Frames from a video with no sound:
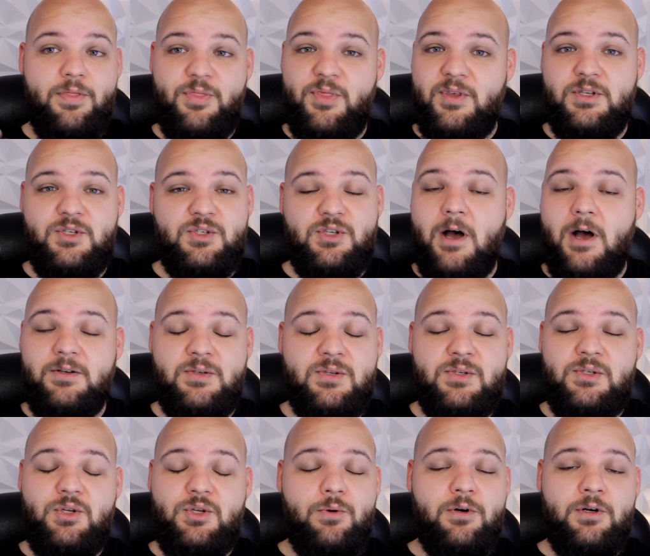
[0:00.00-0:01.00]
those toxins
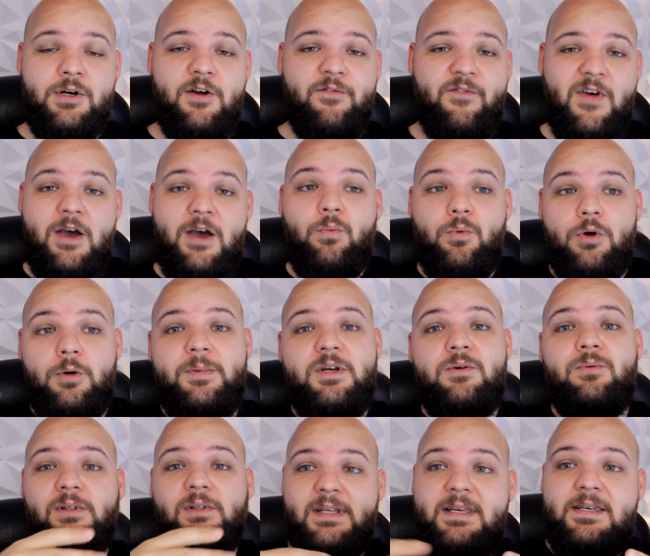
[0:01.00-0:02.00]
stored in our fat will be
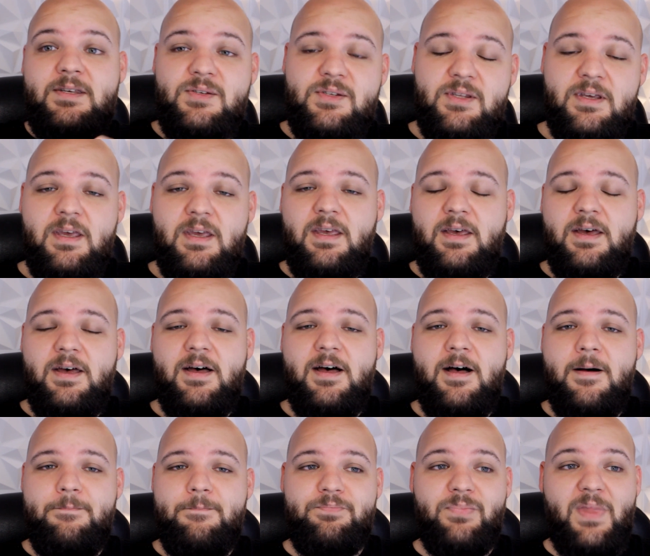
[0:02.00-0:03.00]
released
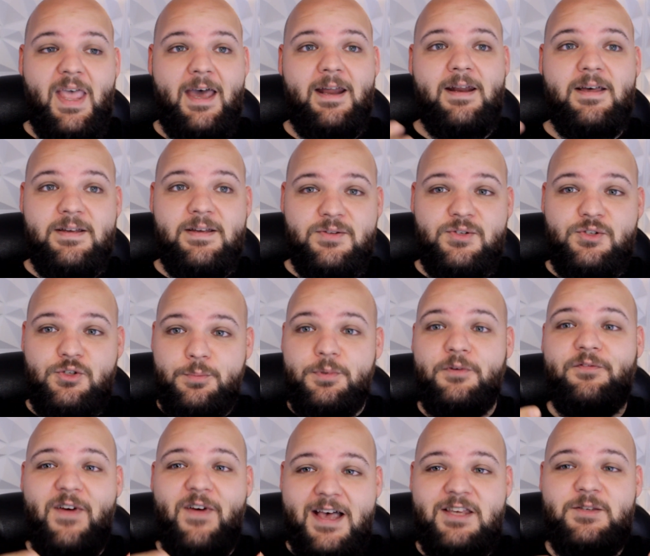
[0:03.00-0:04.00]
at a super
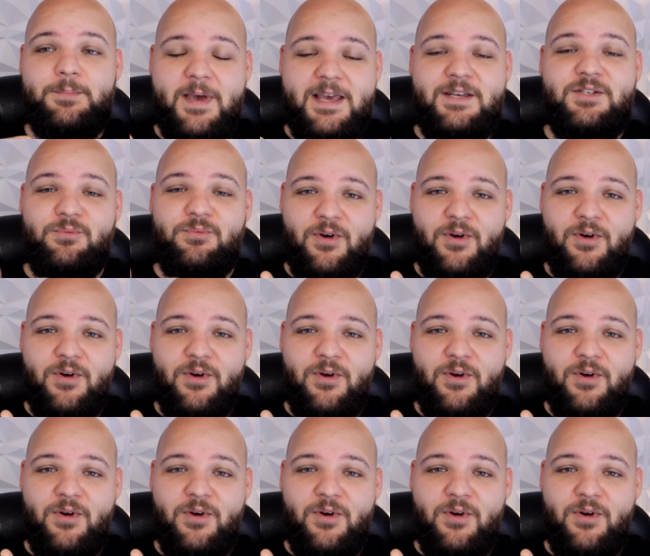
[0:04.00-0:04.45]
fast-paced